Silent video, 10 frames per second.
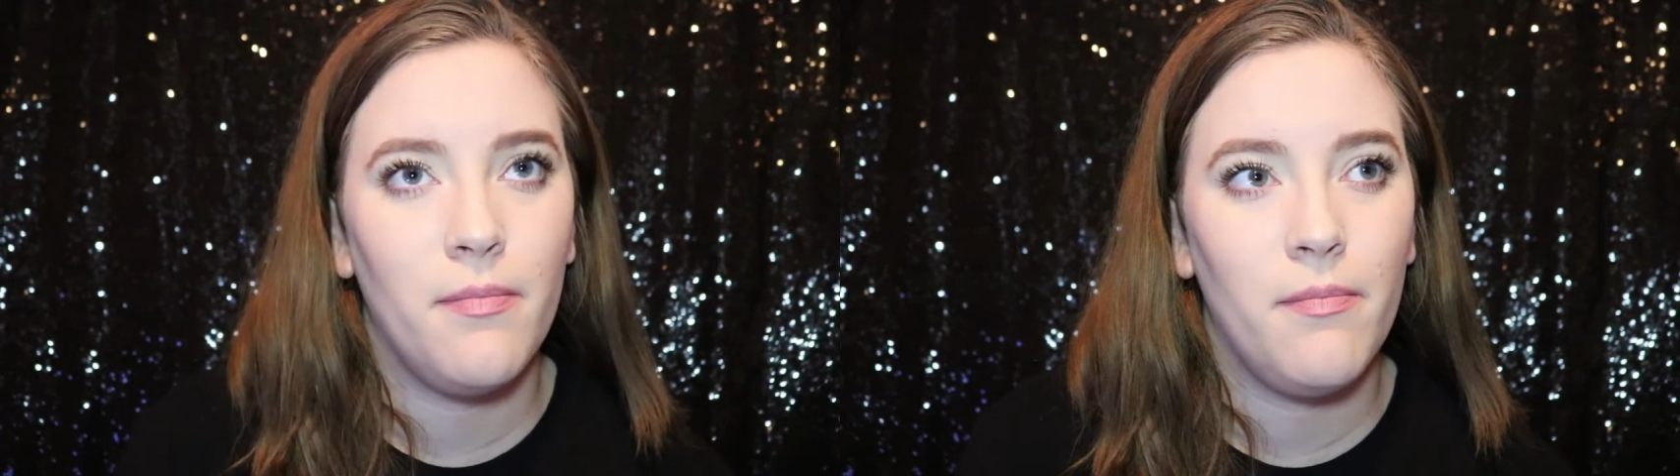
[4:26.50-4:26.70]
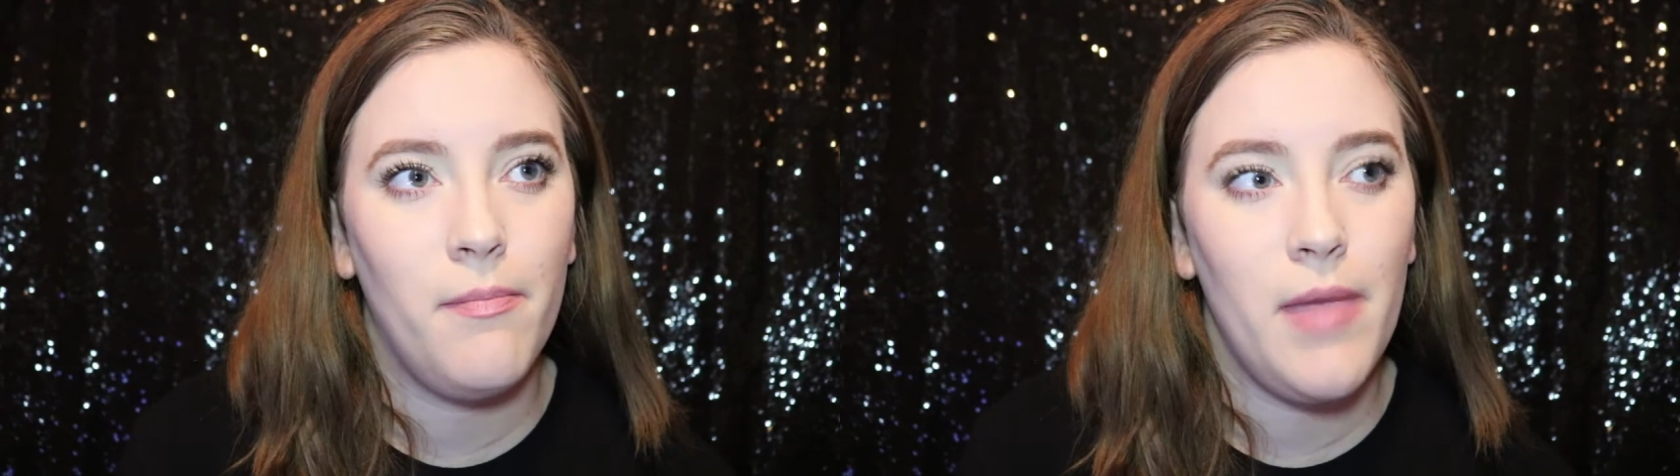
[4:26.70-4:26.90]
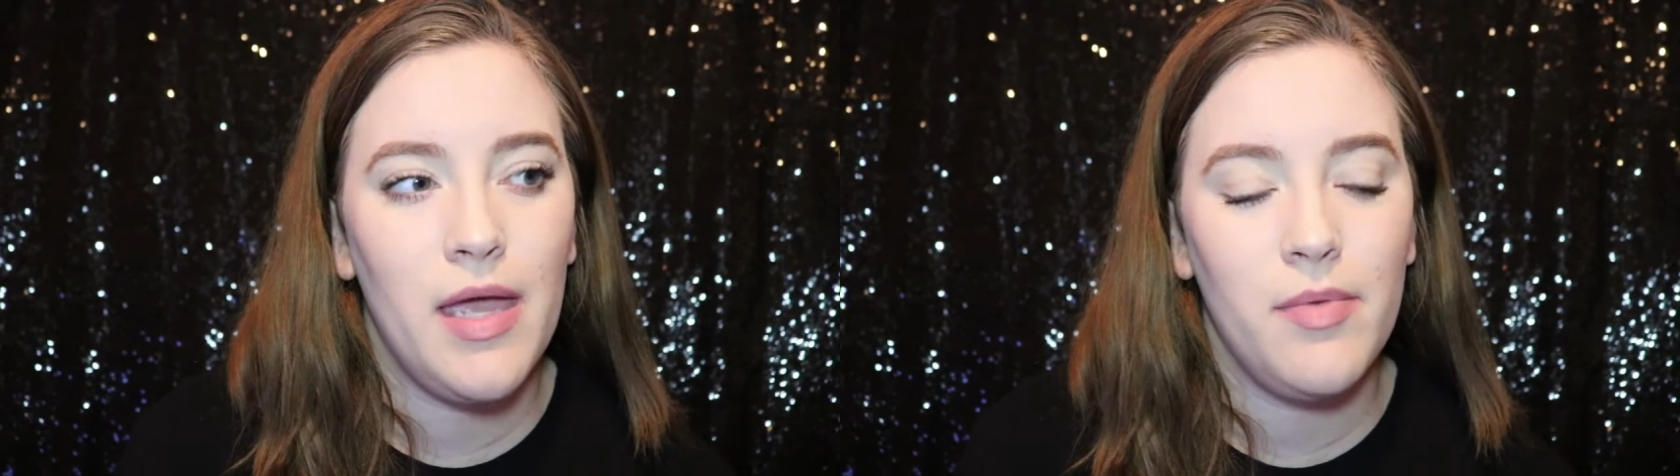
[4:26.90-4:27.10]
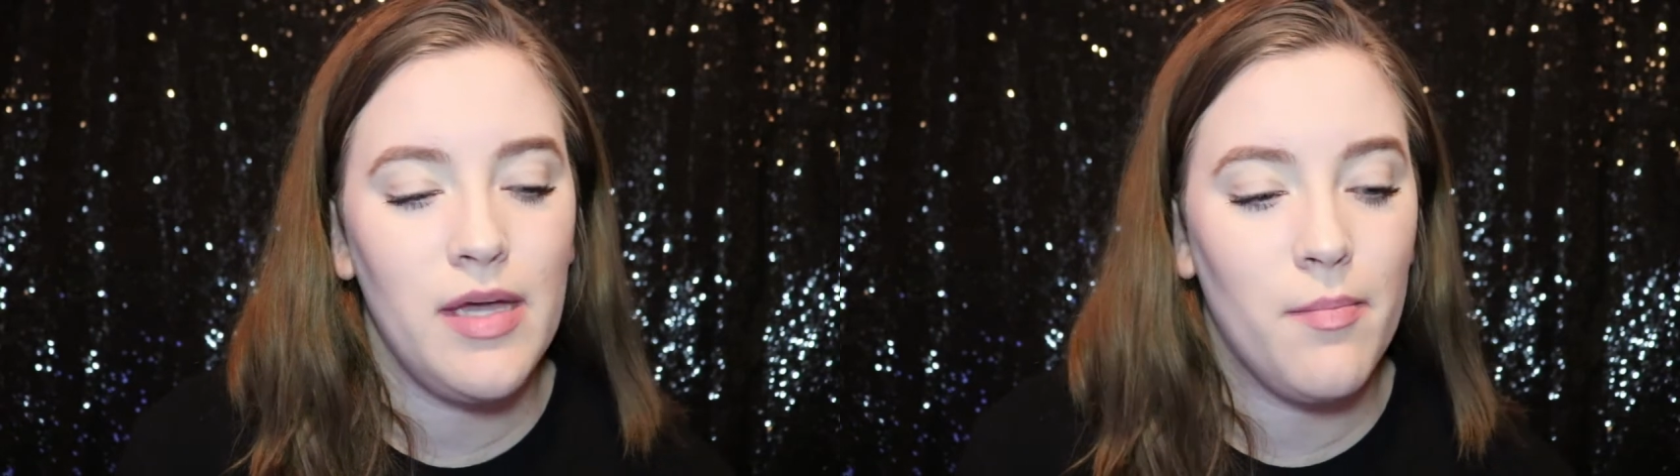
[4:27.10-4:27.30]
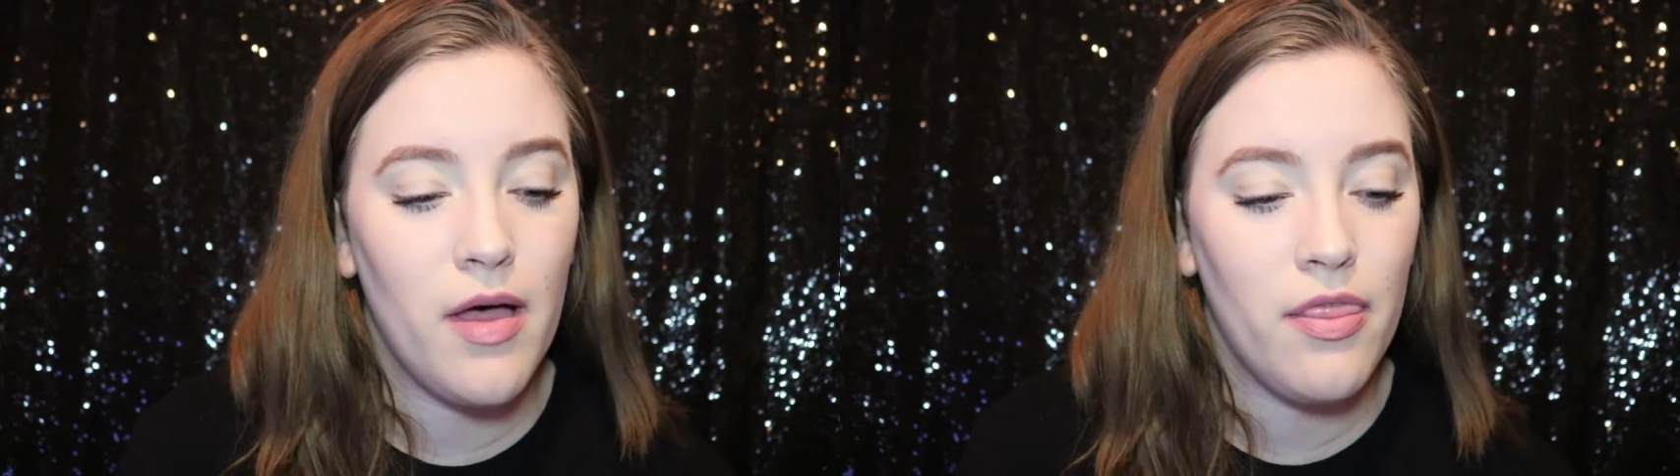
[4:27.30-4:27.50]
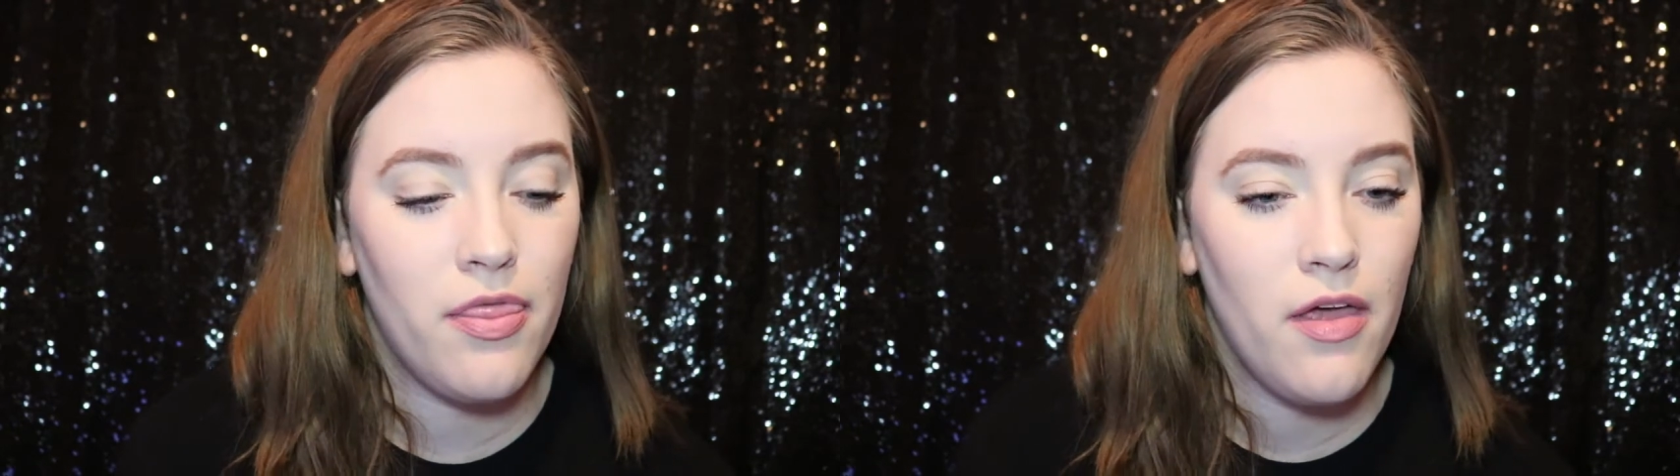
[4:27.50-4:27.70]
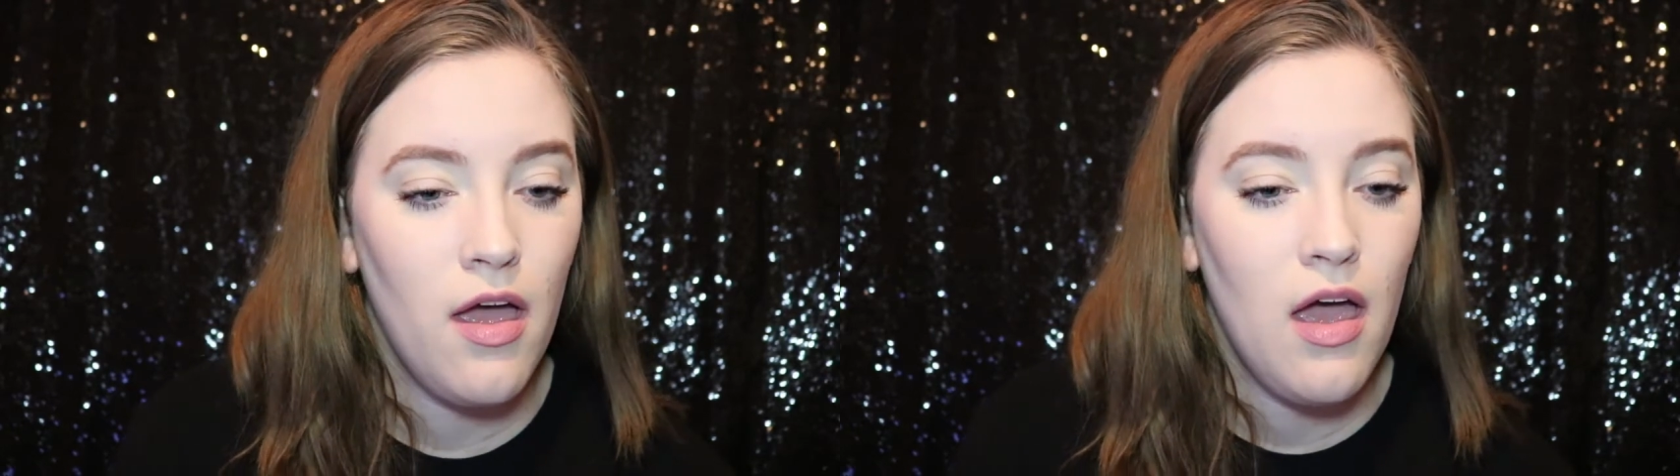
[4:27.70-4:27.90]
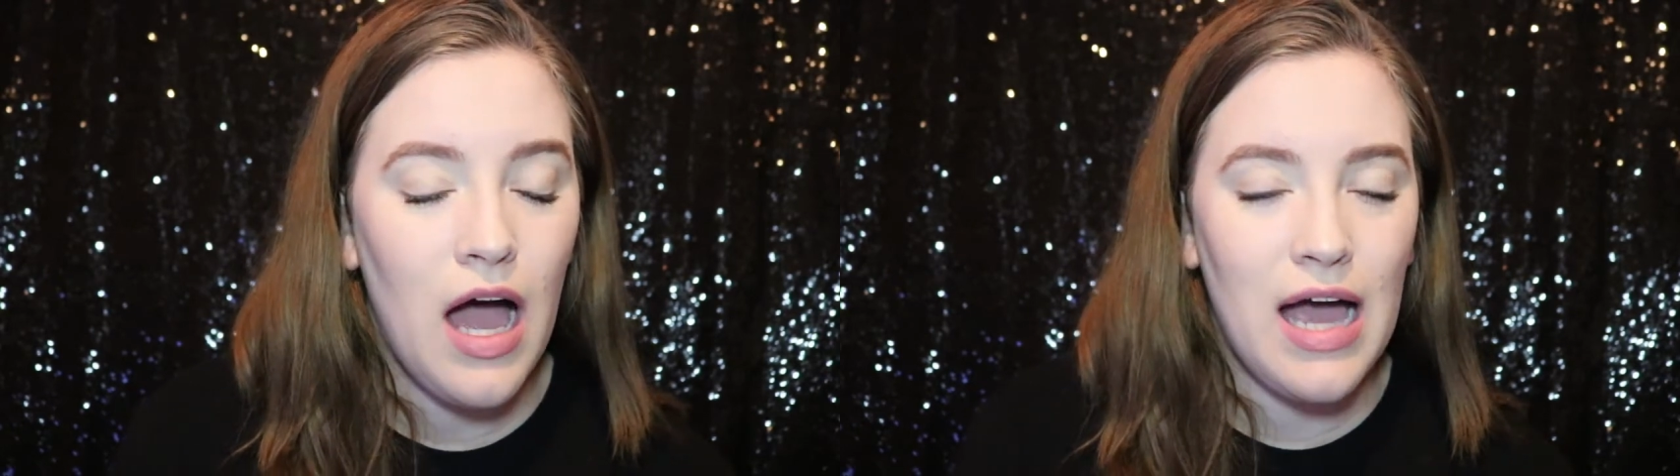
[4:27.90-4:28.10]
maybe a month.
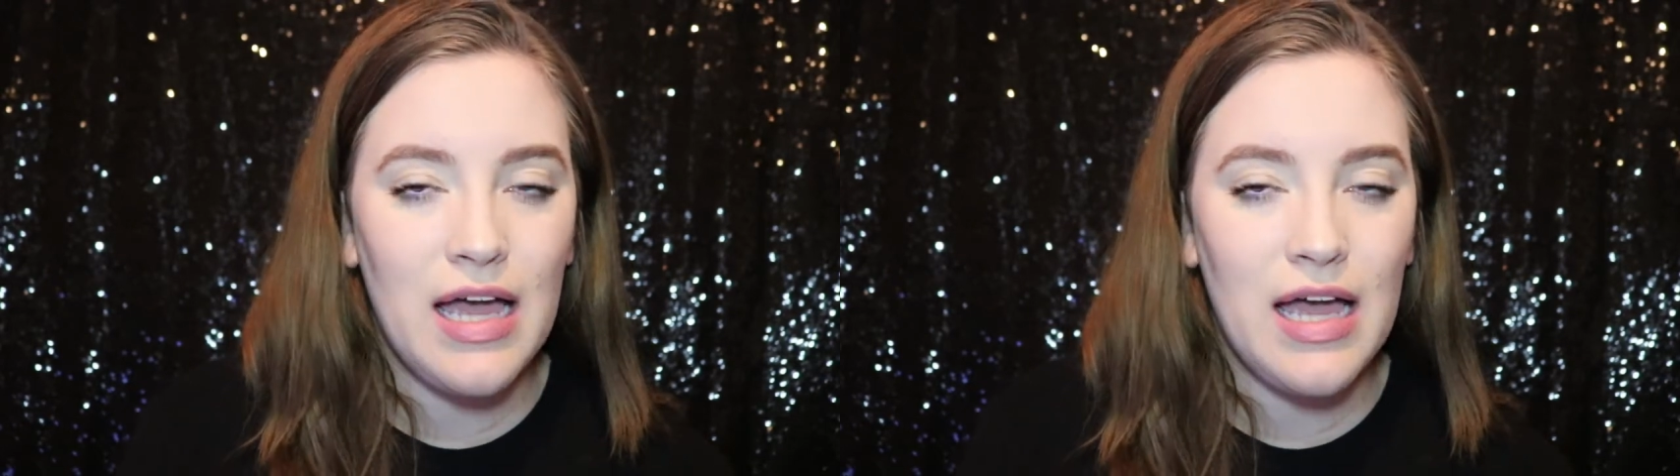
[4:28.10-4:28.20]
I